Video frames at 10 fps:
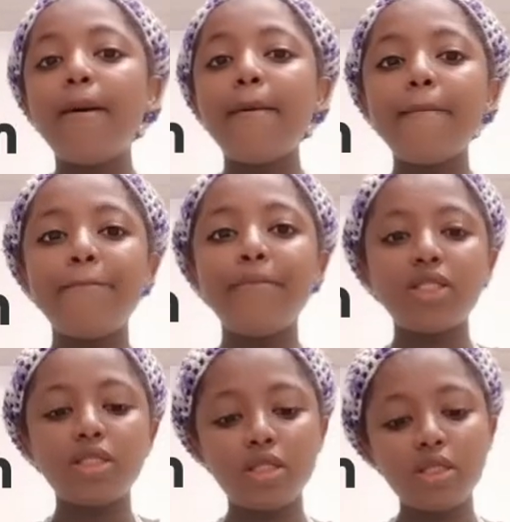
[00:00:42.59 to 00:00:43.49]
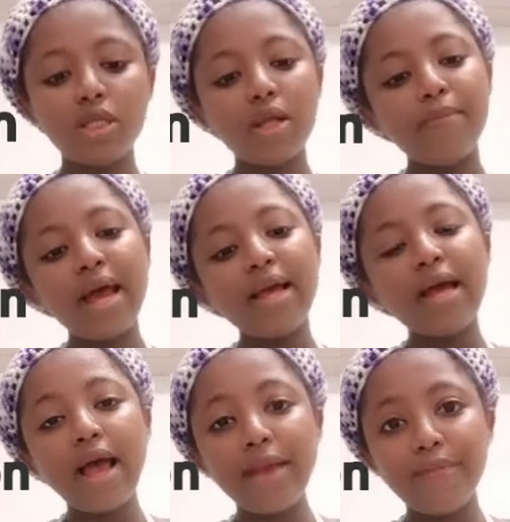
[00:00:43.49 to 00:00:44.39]
beans, the black
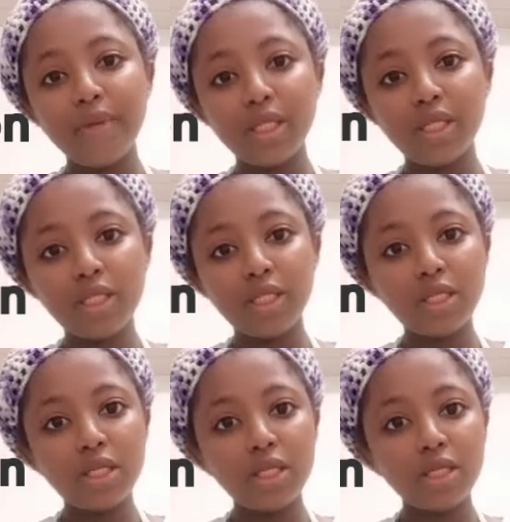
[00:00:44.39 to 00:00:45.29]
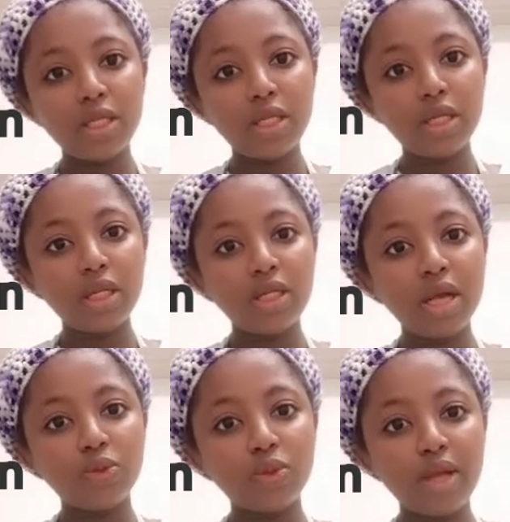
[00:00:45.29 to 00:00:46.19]
eye beans. That's what
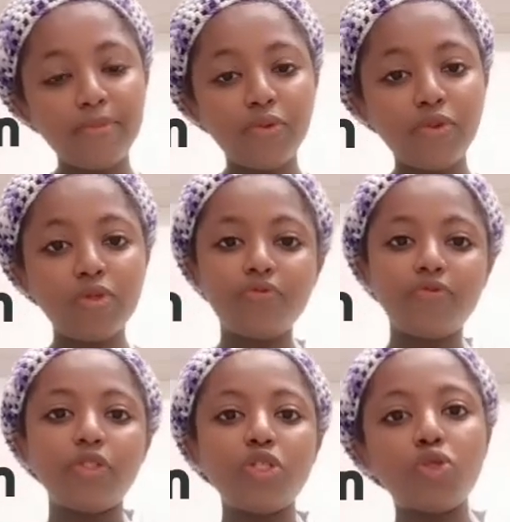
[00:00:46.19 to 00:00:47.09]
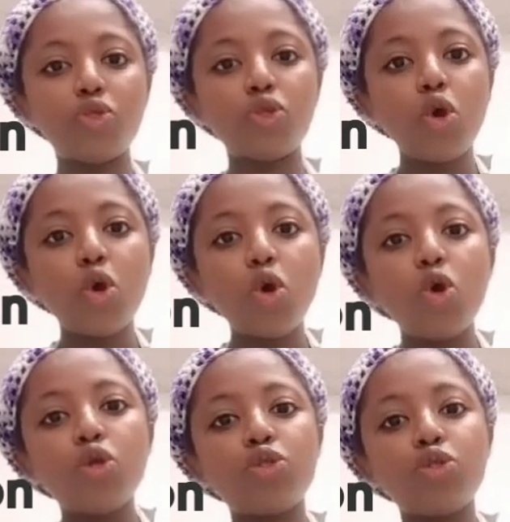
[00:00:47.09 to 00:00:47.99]
I'm using for this
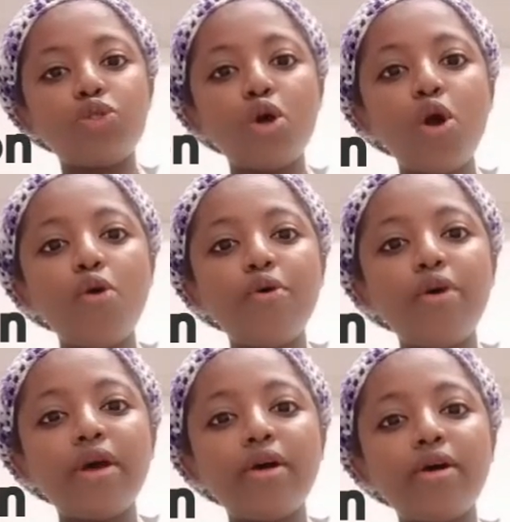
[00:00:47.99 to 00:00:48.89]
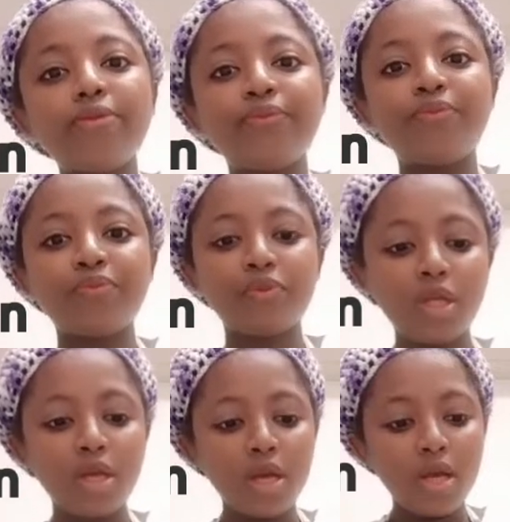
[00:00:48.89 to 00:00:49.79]
tutorial.
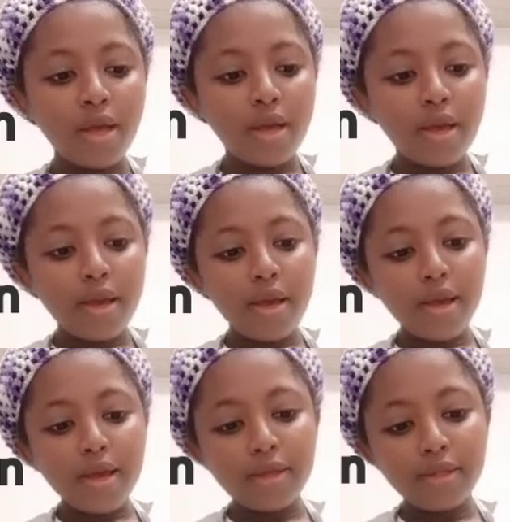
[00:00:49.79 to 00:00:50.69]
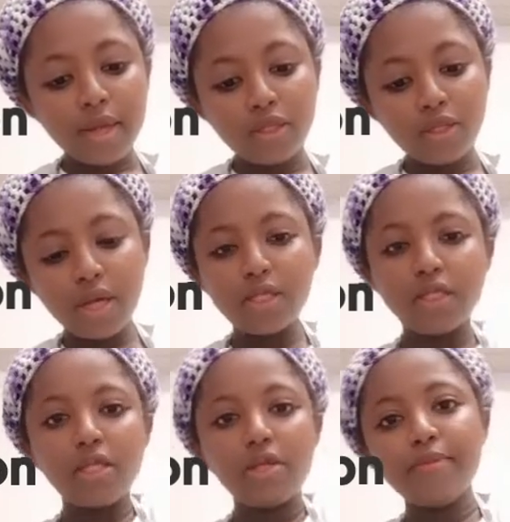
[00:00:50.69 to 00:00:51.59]
And as you can see, my
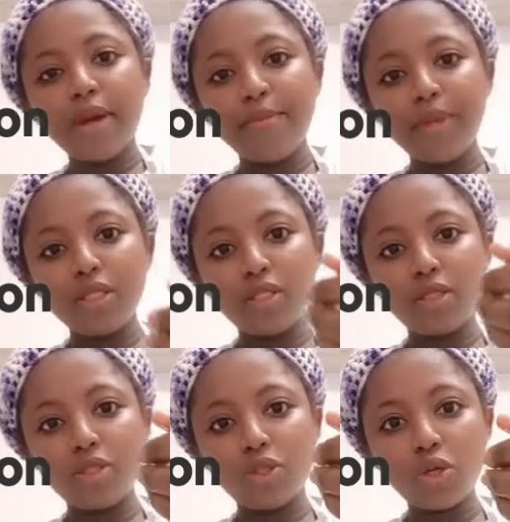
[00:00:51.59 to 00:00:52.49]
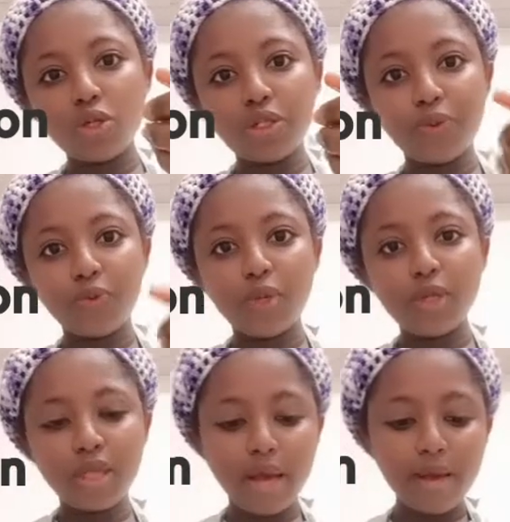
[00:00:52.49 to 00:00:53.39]
beans is soaked in water
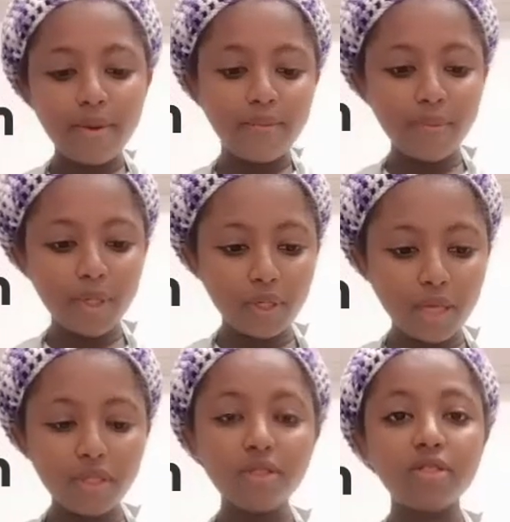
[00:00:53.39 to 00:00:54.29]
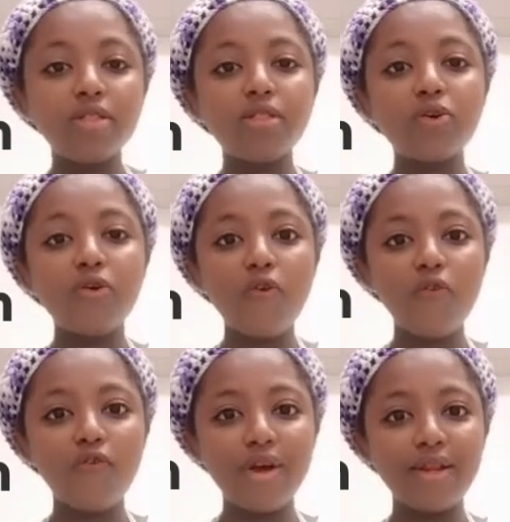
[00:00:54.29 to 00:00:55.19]
because I soaked it
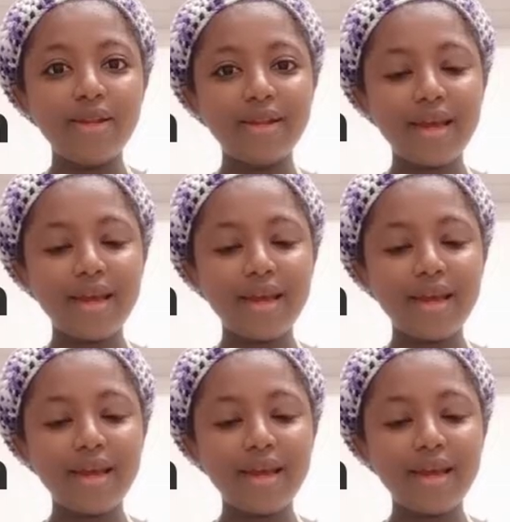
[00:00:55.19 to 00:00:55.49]
overnight.